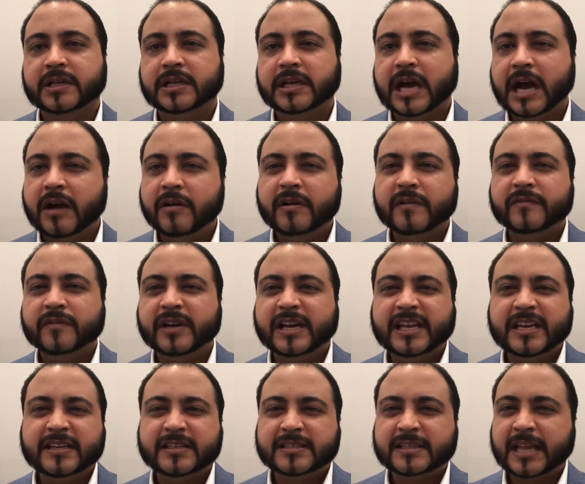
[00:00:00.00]
However,
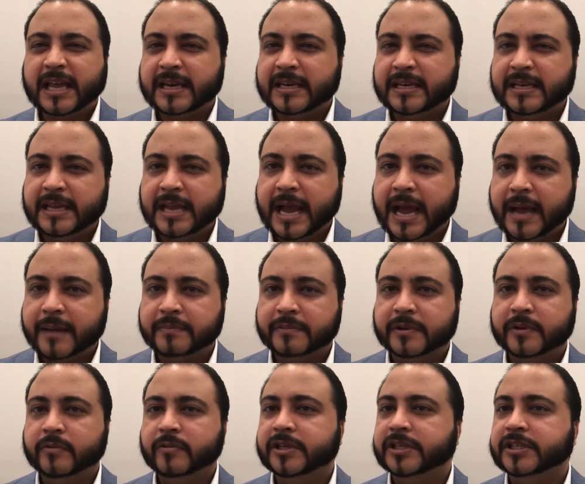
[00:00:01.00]
it is that gap
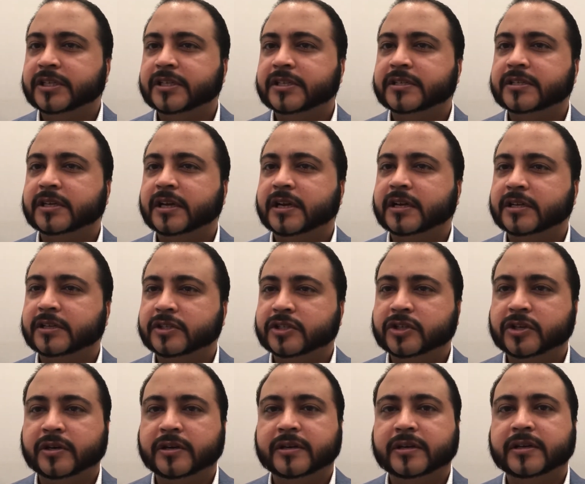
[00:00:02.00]
which is a
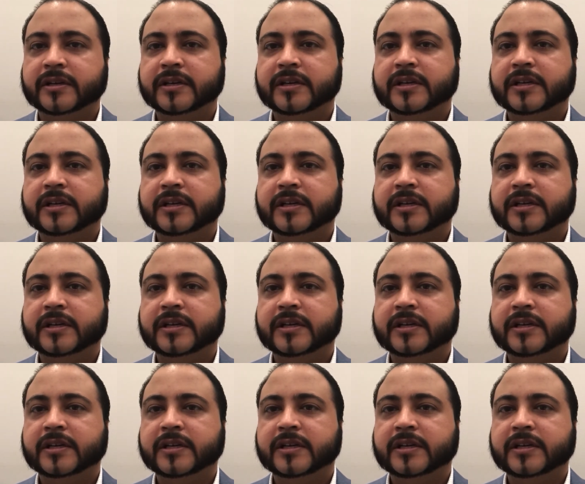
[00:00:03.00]
concern